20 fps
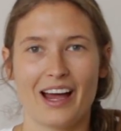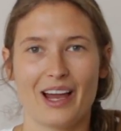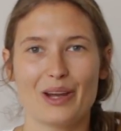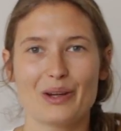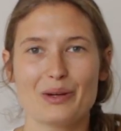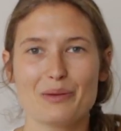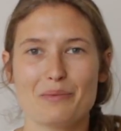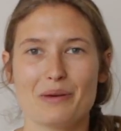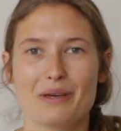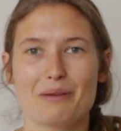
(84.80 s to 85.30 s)
A
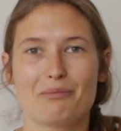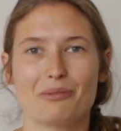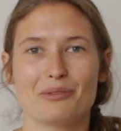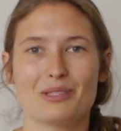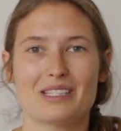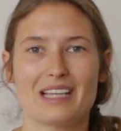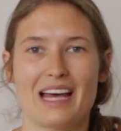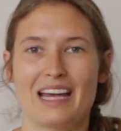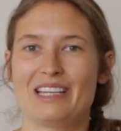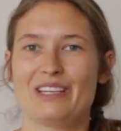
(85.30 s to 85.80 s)
lot of people
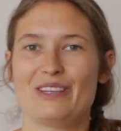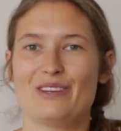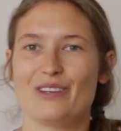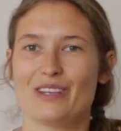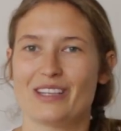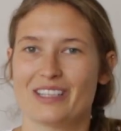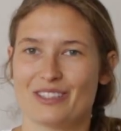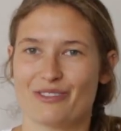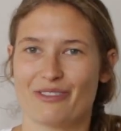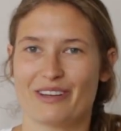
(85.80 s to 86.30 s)
set New
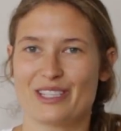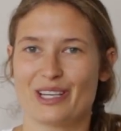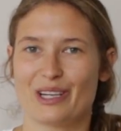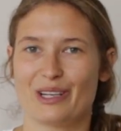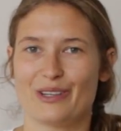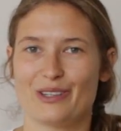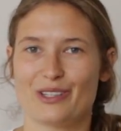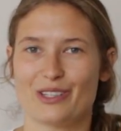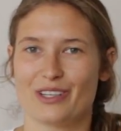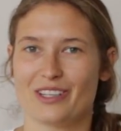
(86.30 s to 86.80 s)
Year's
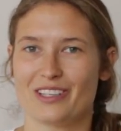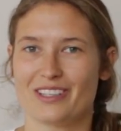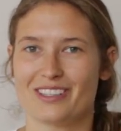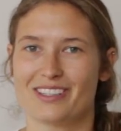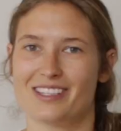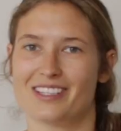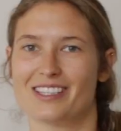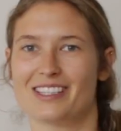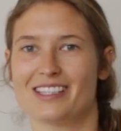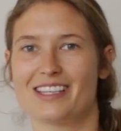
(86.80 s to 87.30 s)
resolutions
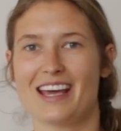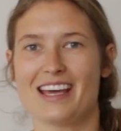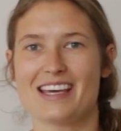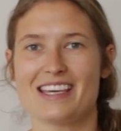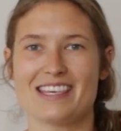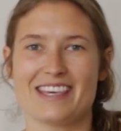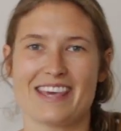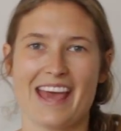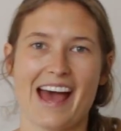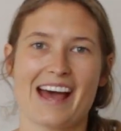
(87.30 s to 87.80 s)
to say
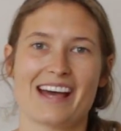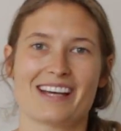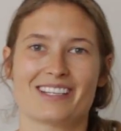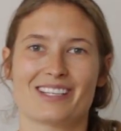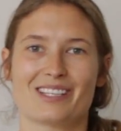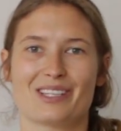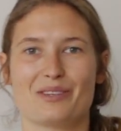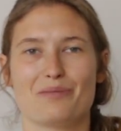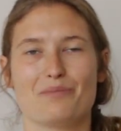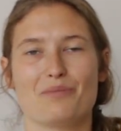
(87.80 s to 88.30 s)

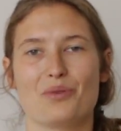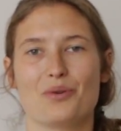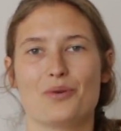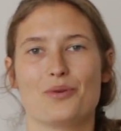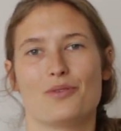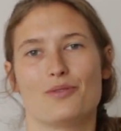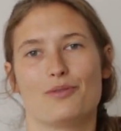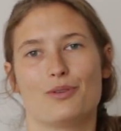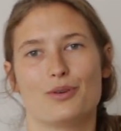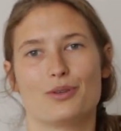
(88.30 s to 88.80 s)
yes to
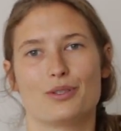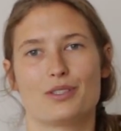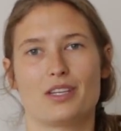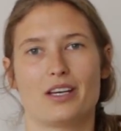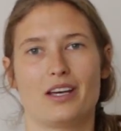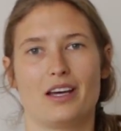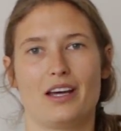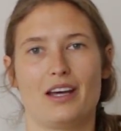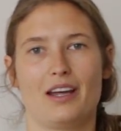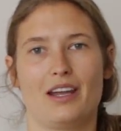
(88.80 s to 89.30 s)
more or
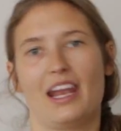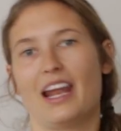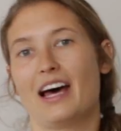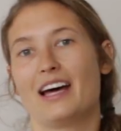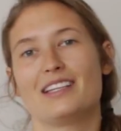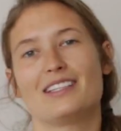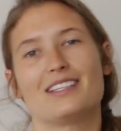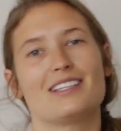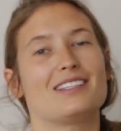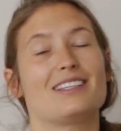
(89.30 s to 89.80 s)
to
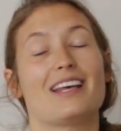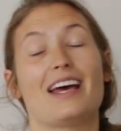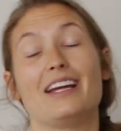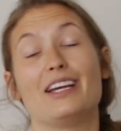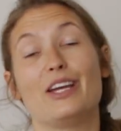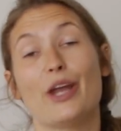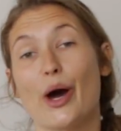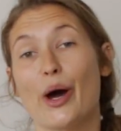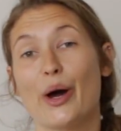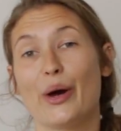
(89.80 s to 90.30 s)
learn to
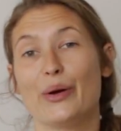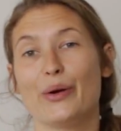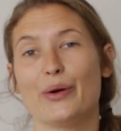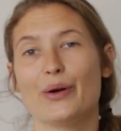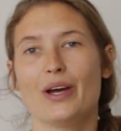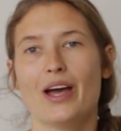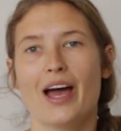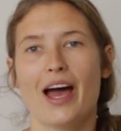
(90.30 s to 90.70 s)
say no.